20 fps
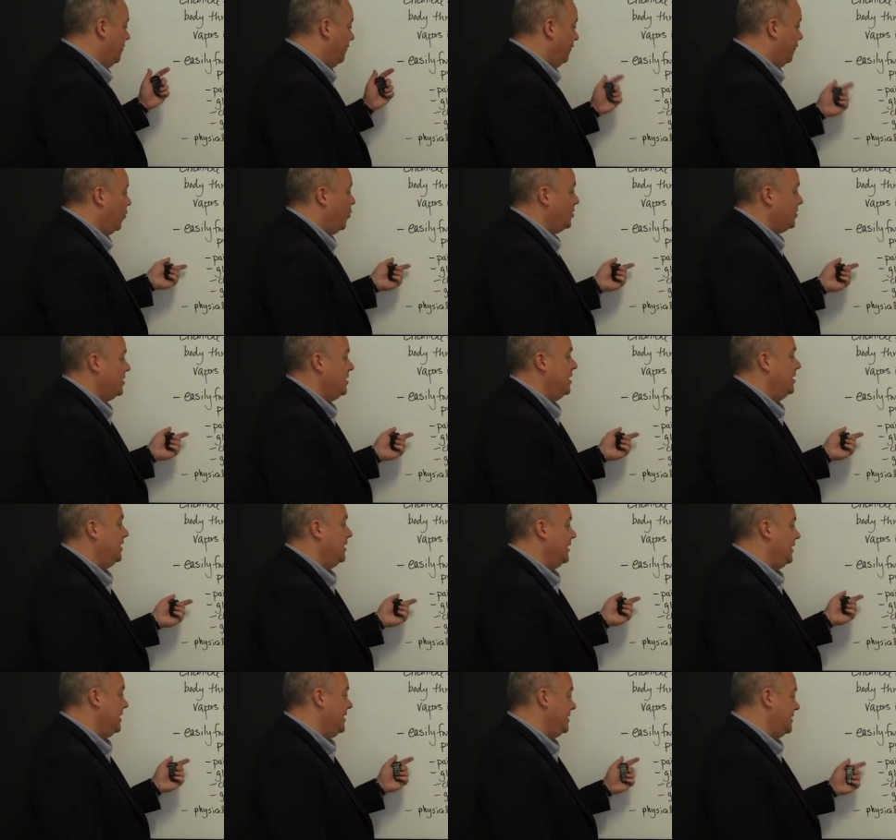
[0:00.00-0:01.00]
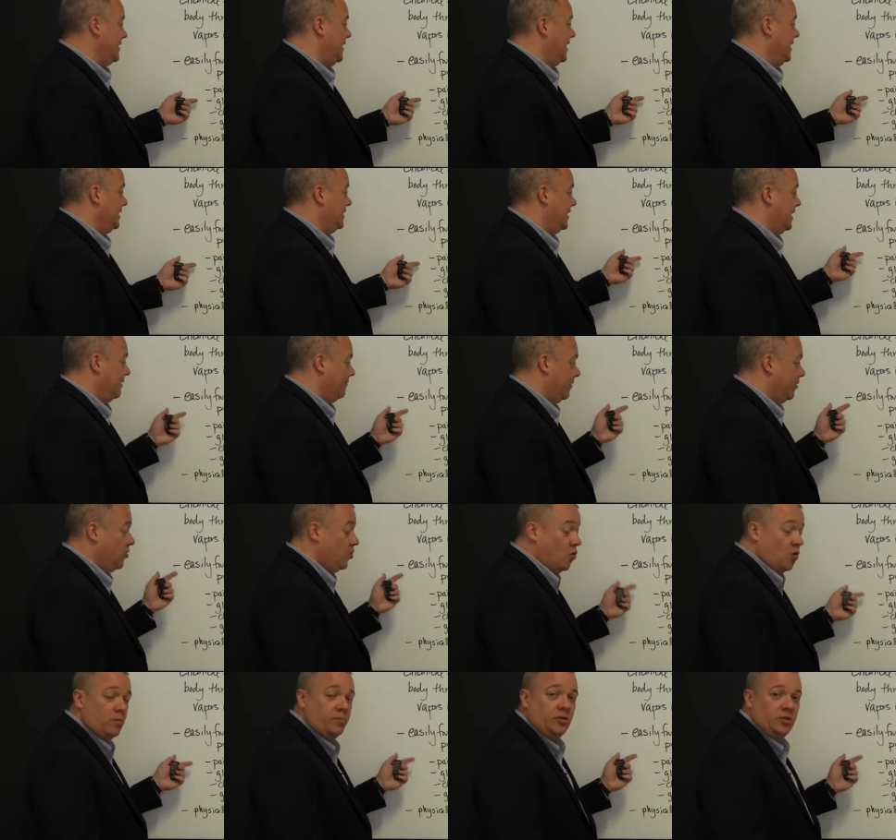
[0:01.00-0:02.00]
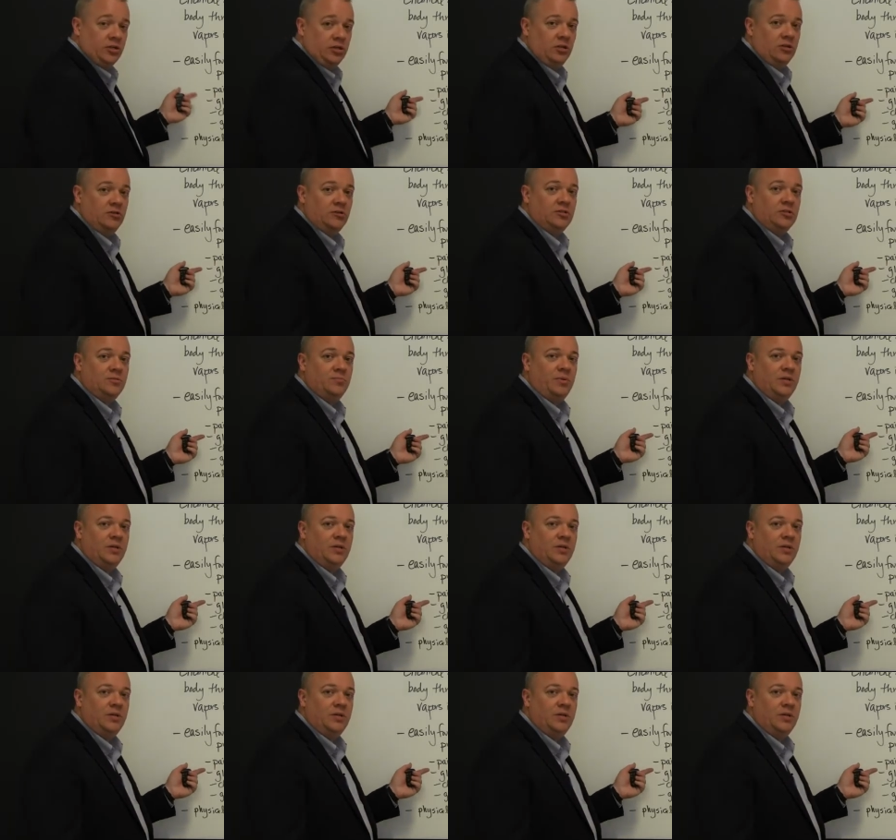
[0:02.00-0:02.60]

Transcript: unfortunate that these things have a normal use,